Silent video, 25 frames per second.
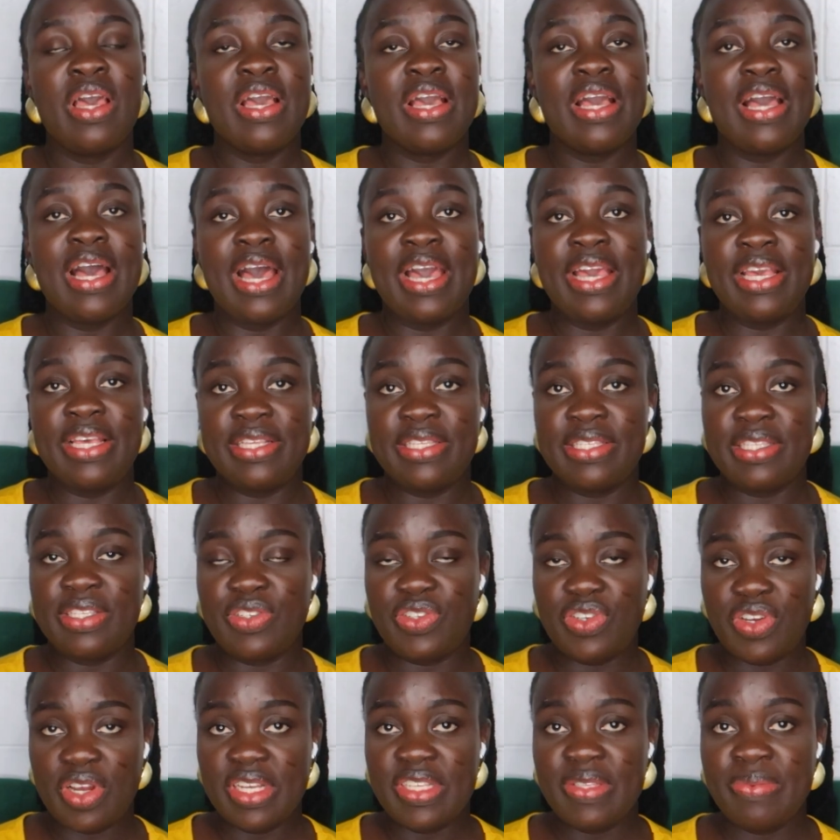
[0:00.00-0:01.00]
Guys,
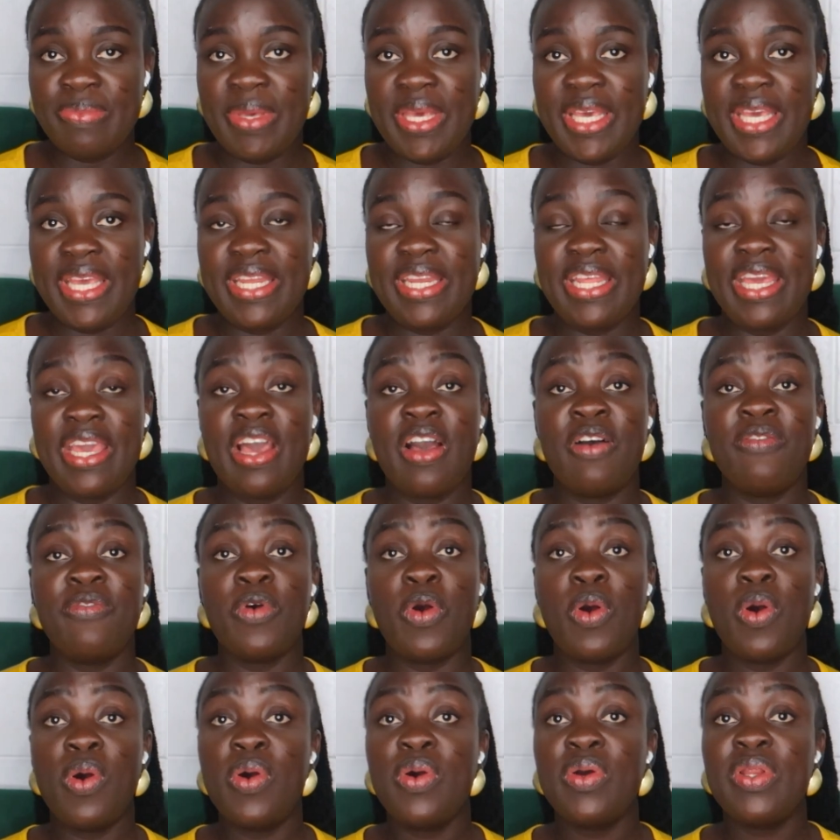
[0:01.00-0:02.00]
trust me, they have
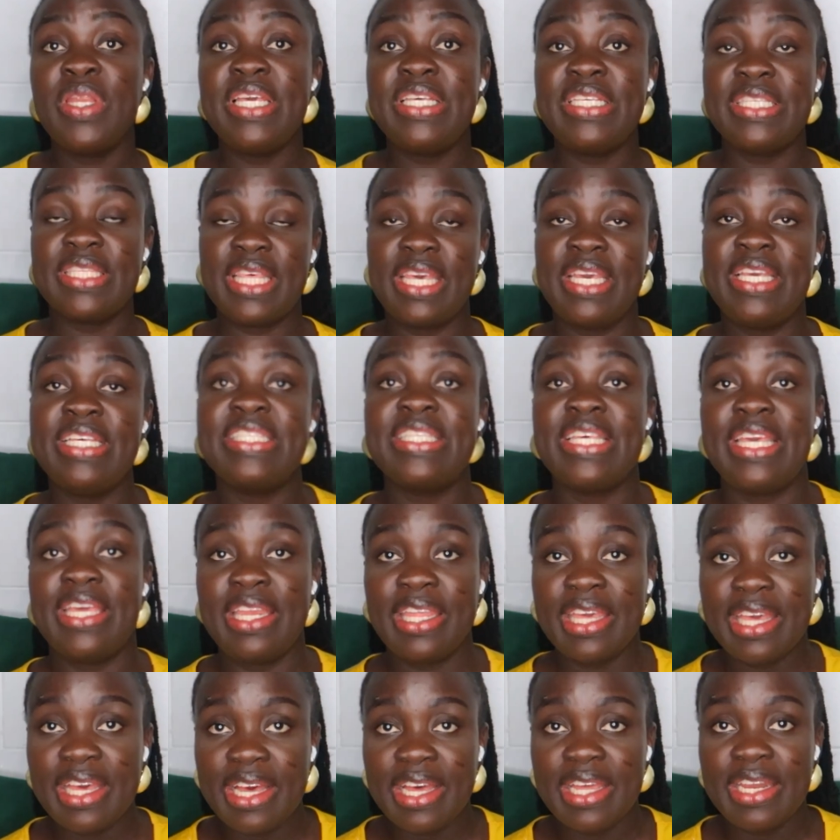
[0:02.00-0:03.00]
all these things
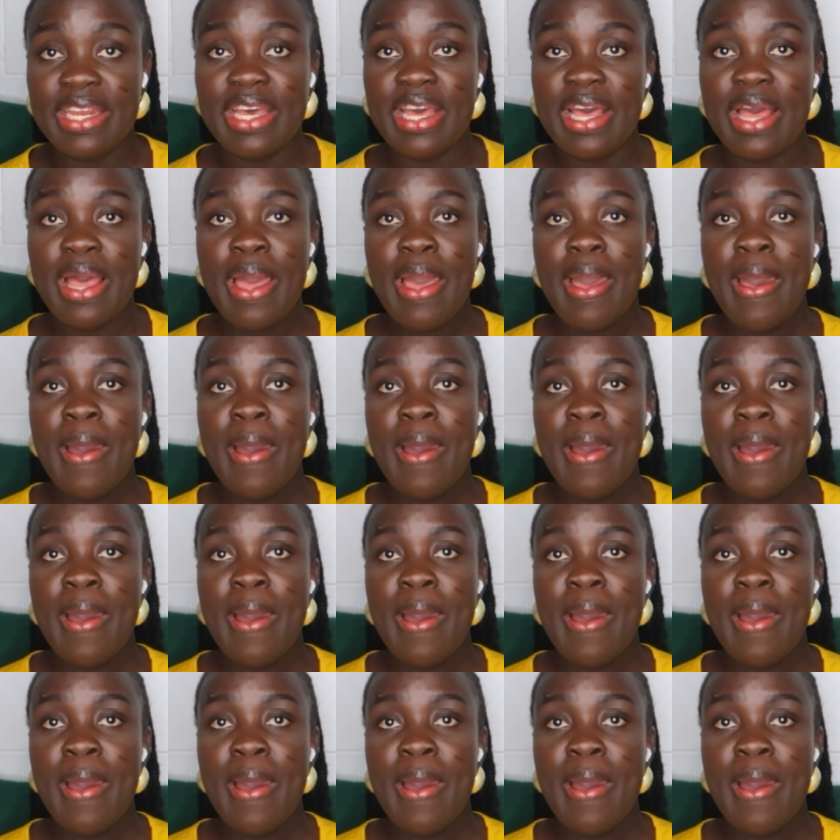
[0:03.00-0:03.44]
in Ghana,